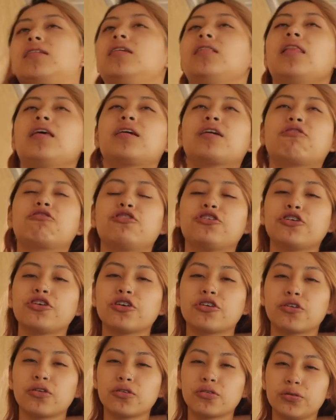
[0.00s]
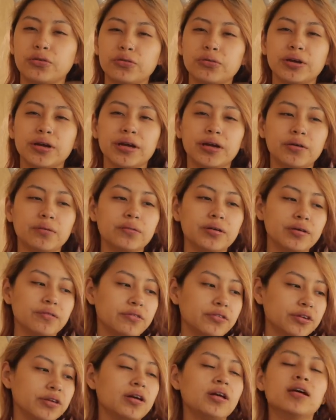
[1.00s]
like if you're a girl, don't you hate
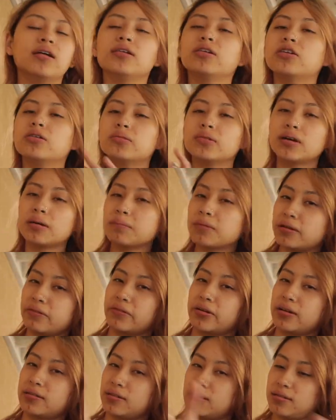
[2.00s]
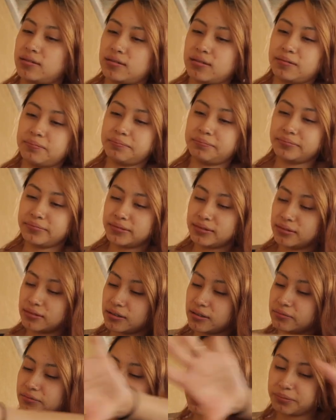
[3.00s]
whenever you, you know what? I'm not even gonna say this. It's not
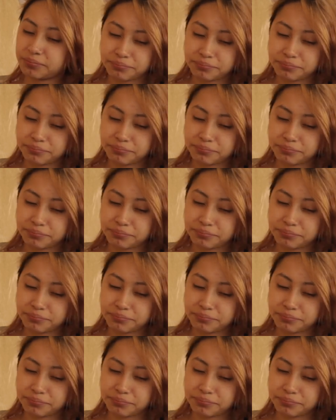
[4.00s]
even.